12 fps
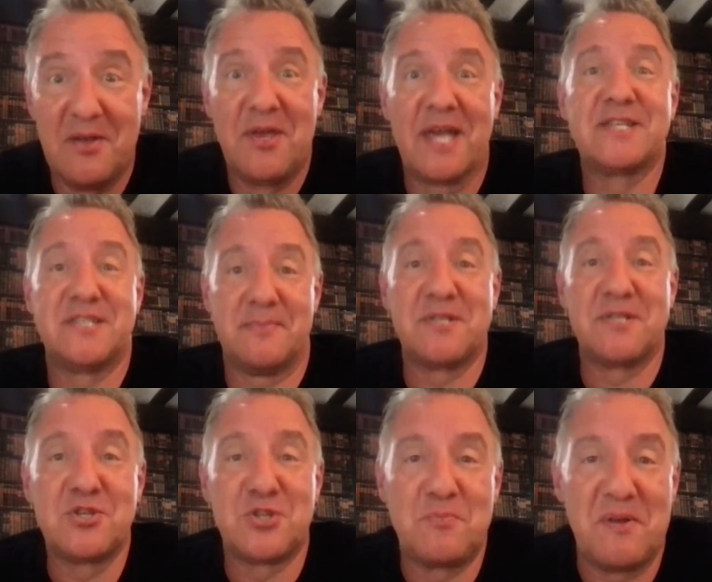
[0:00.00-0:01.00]
exhibiting
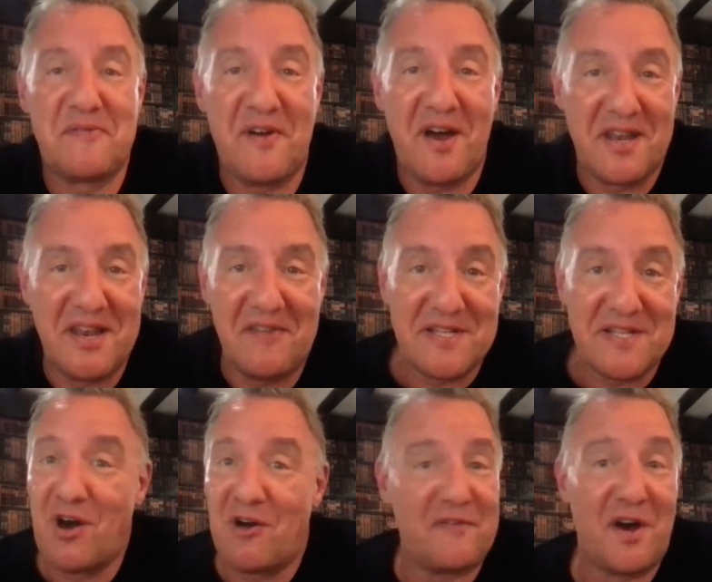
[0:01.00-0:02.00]
should be fun. And if it's
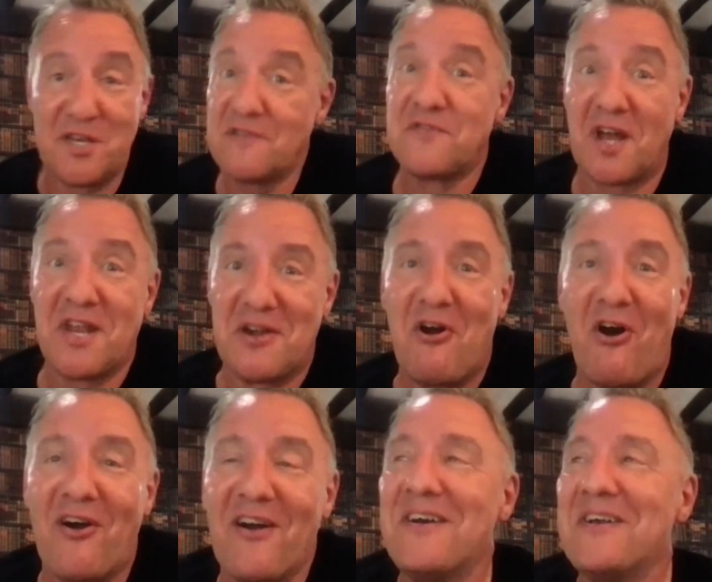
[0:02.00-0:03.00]
not fun, you've done it wrong.